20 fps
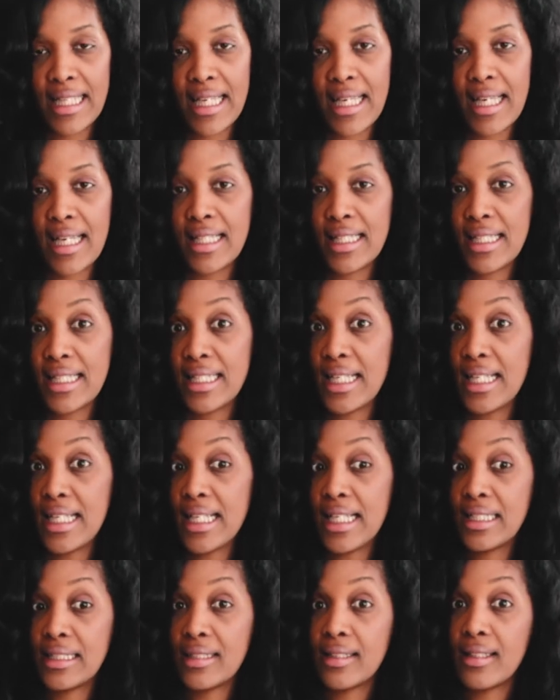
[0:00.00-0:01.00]
and they
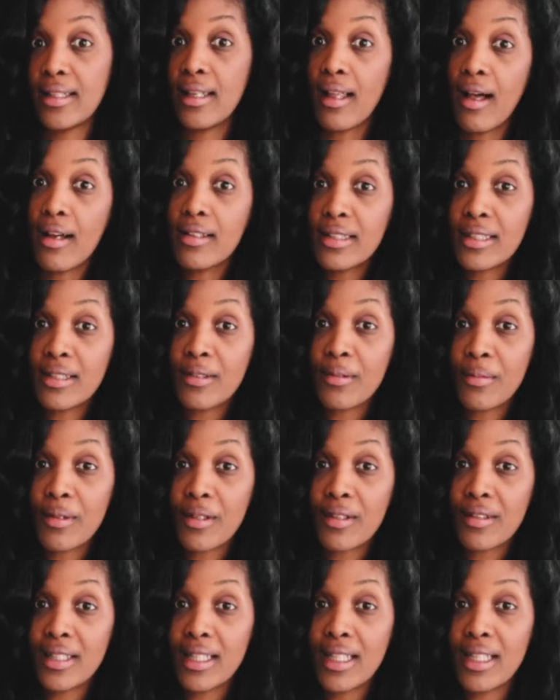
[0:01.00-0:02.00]
eat a lot in the
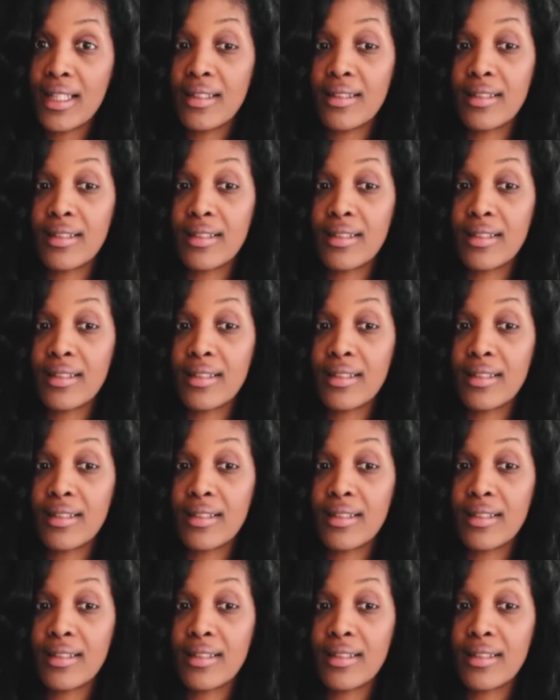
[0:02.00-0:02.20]
morning,